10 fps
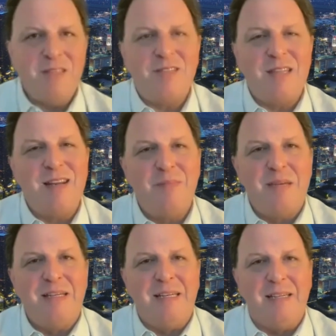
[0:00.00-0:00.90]

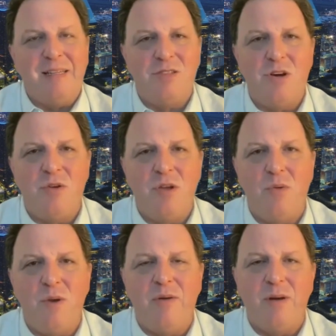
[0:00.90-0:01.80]
sustainability. And so,
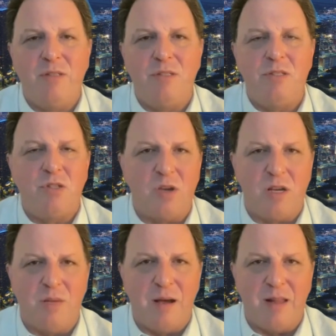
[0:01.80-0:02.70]
we were just
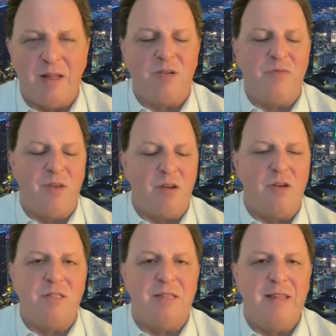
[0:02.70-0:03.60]
joking about electric
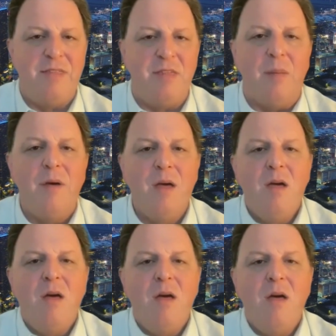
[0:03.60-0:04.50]
vehicles and lithium.
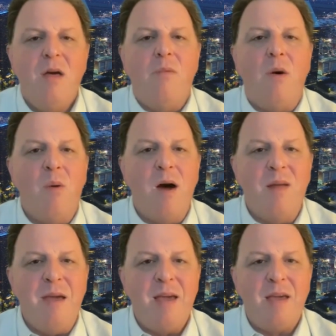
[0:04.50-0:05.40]
Well, we
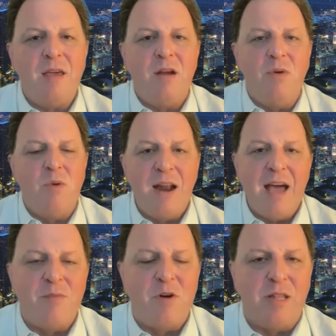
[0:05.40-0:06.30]
want to have
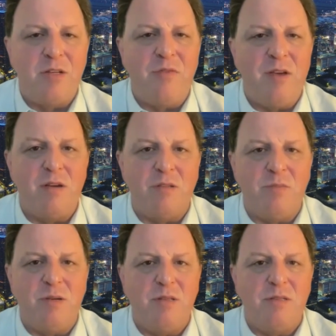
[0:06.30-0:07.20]
more electric vehicles,
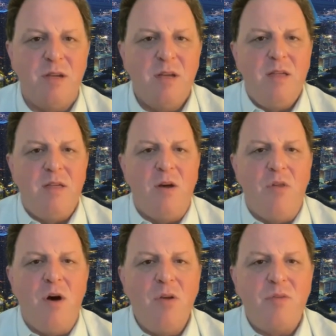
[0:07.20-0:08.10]
because,
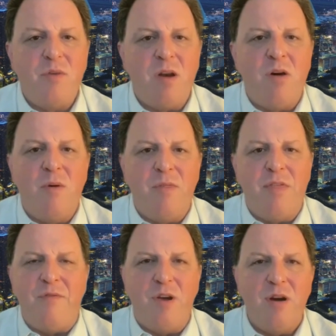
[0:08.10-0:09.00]
those,
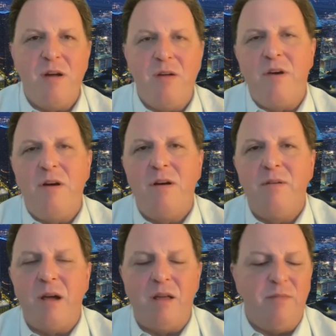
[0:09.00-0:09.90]
if
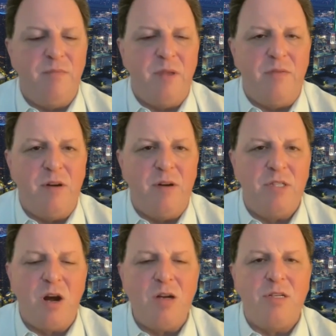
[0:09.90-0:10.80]
they're
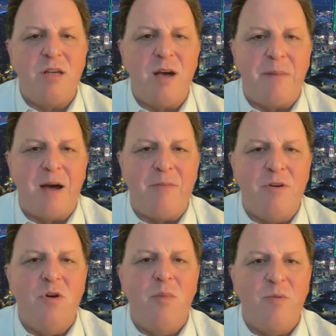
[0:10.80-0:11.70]
charged up by
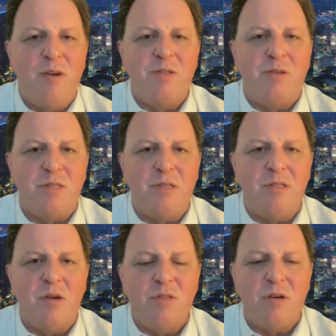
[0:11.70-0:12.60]
renewable resources,
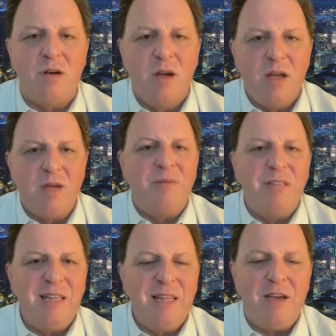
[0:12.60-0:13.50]
those are
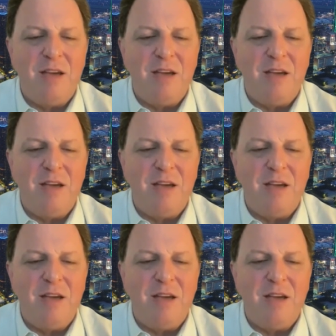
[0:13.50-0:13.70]
completely